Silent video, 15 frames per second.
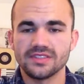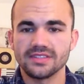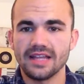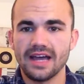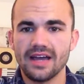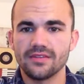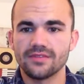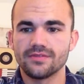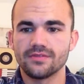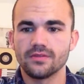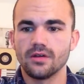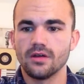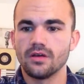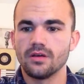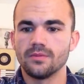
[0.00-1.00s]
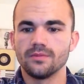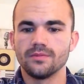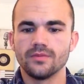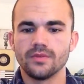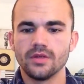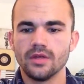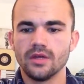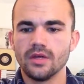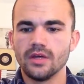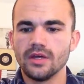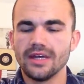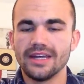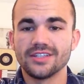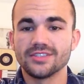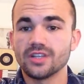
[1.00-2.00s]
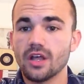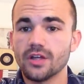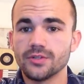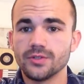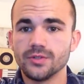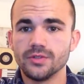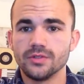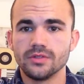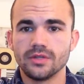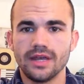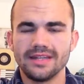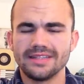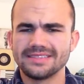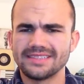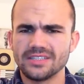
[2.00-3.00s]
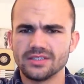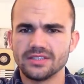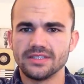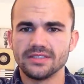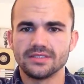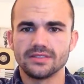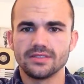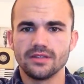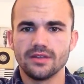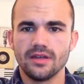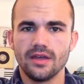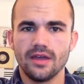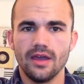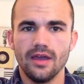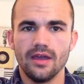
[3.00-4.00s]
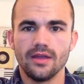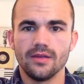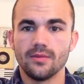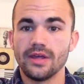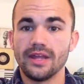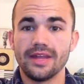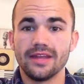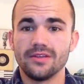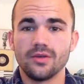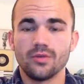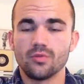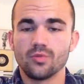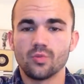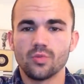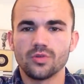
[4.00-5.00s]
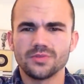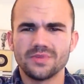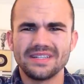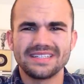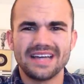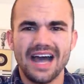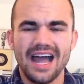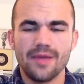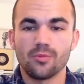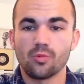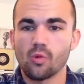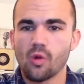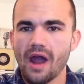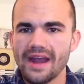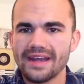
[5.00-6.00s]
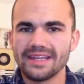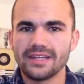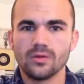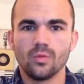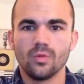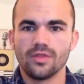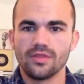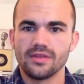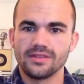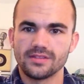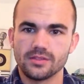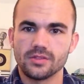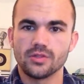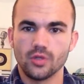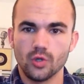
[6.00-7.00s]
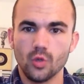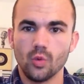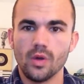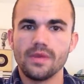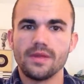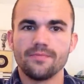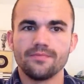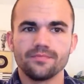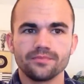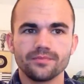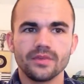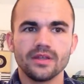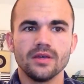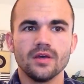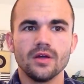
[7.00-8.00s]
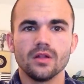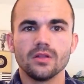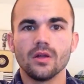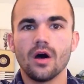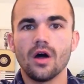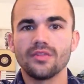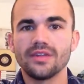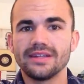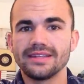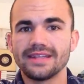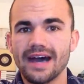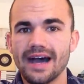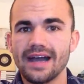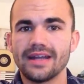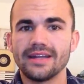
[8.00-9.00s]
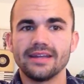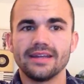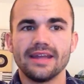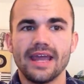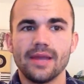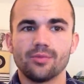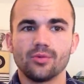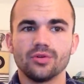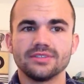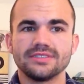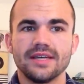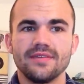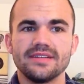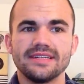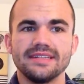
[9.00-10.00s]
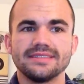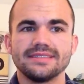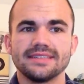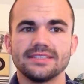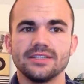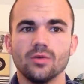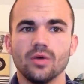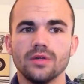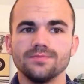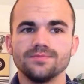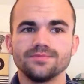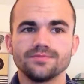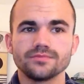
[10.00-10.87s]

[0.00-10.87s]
of his life um, in solitude and in singleness, and, and, and spent time writing with these two women. Law then died in April 1761.